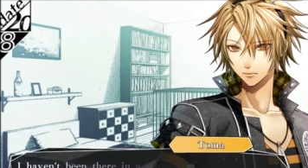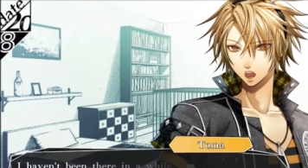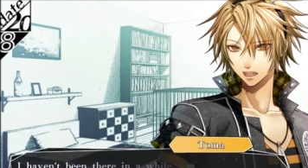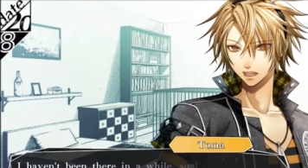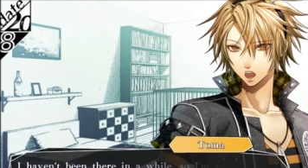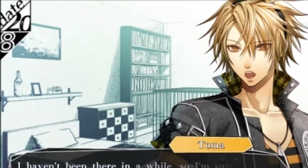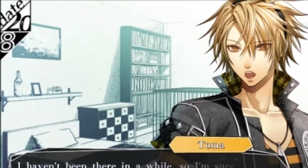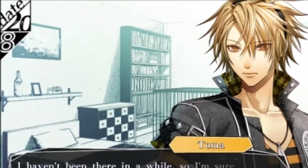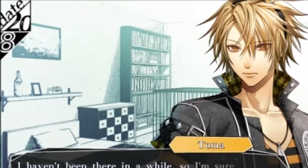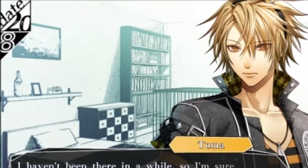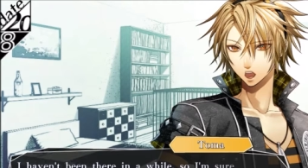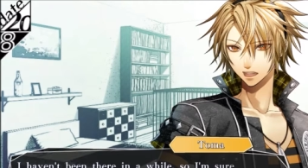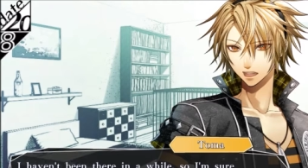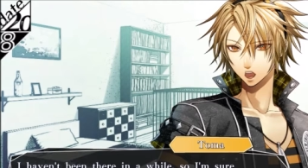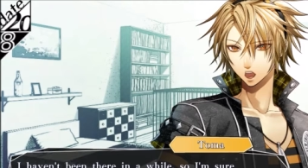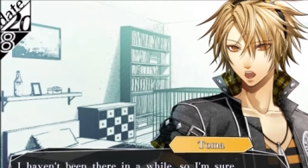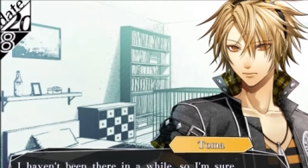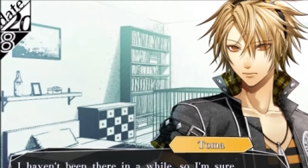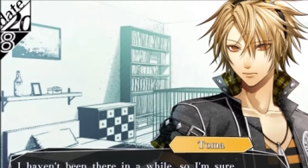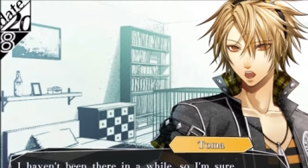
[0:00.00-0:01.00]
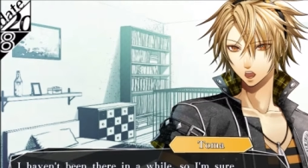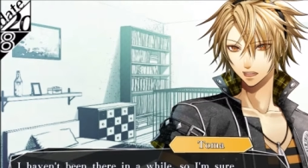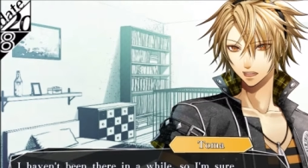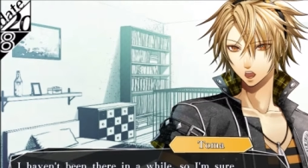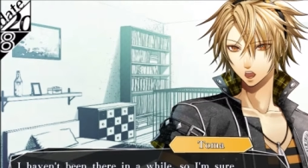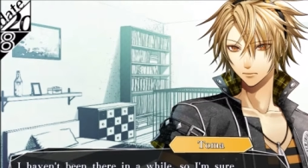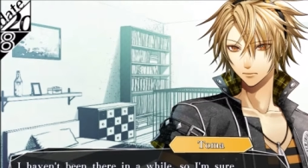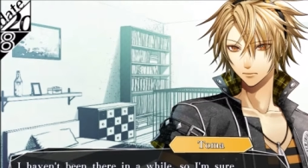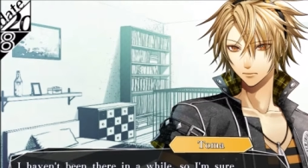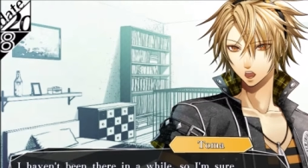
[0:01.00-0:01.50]
I haven't been there in a while,
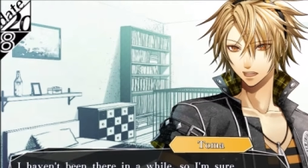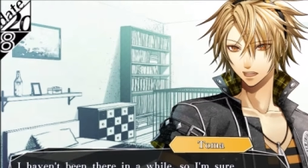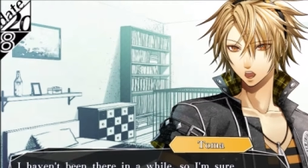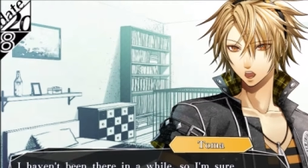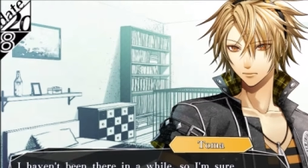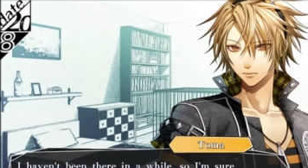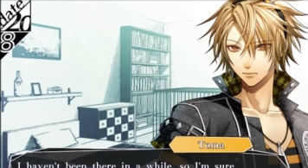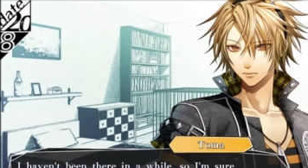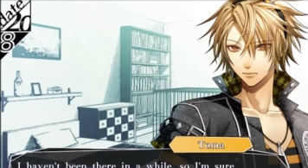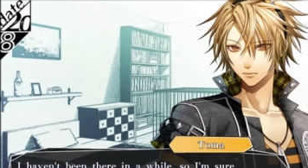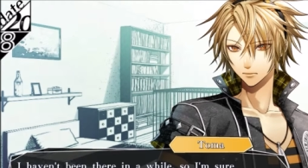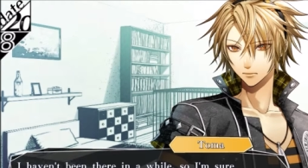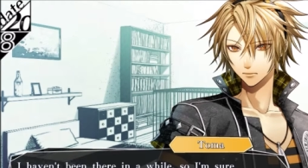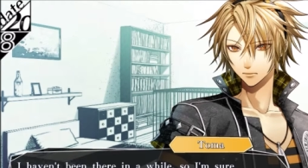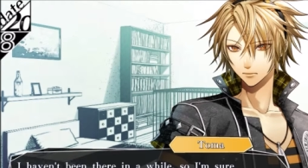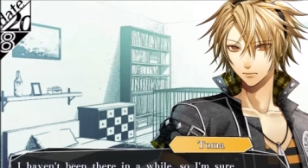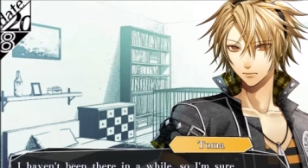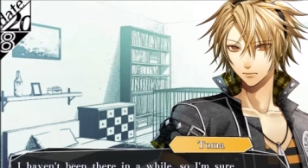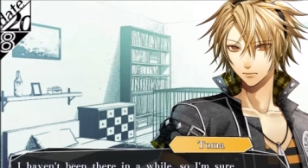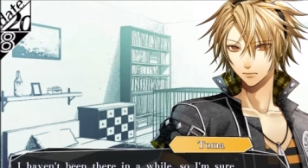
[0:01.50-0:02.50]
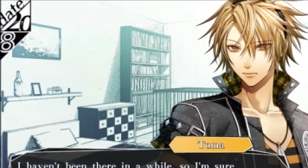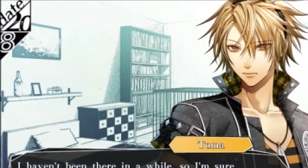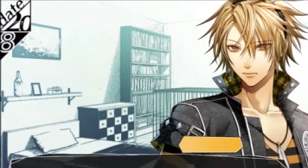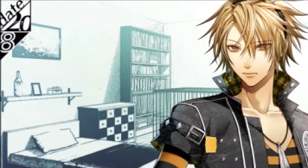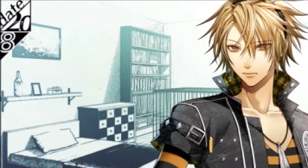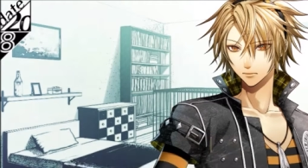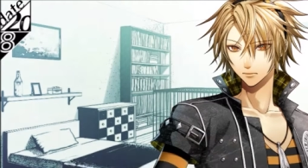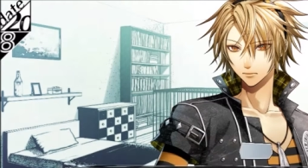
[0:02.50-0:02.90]
so I'm sure there's stuff to clean up.